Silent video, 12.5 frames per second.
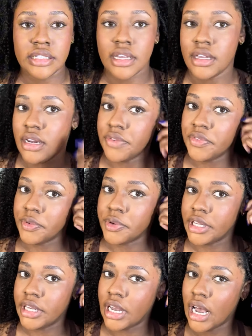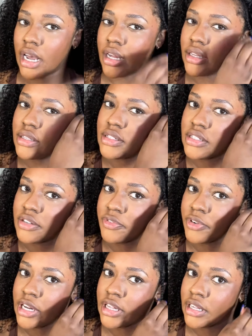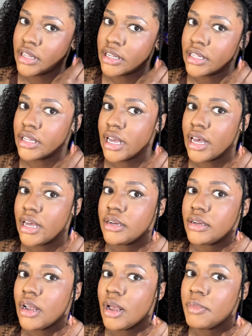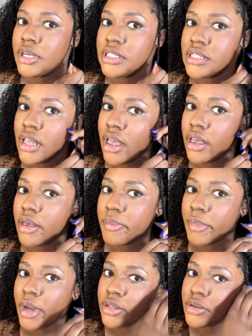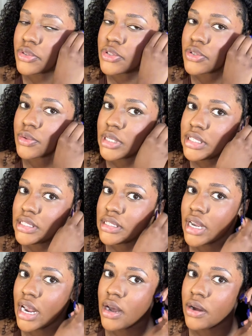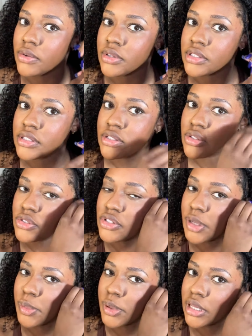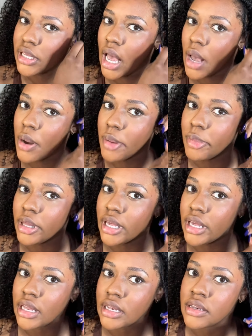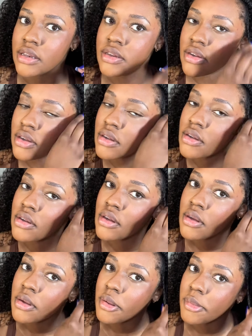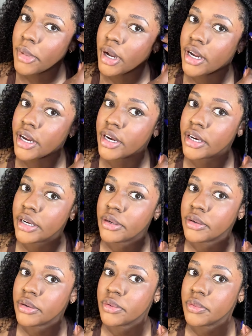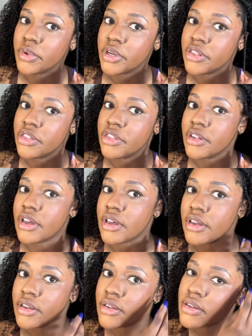it never really got stiff or anything like that. I'm gonna take my little twist down. This is typically how I blend my hair with the